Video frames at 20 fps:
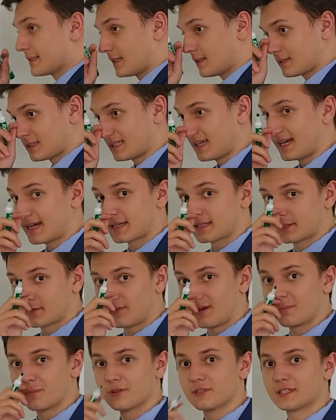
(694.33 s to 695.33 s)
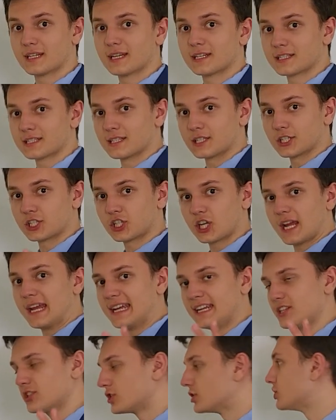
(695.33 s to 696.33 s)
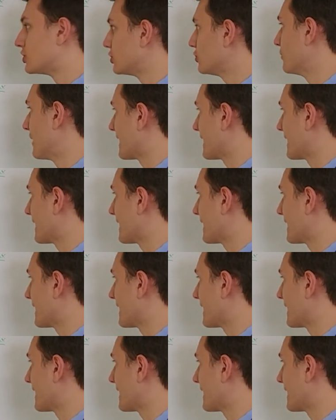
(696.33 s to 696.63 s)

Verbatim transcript: delta x represents the change in two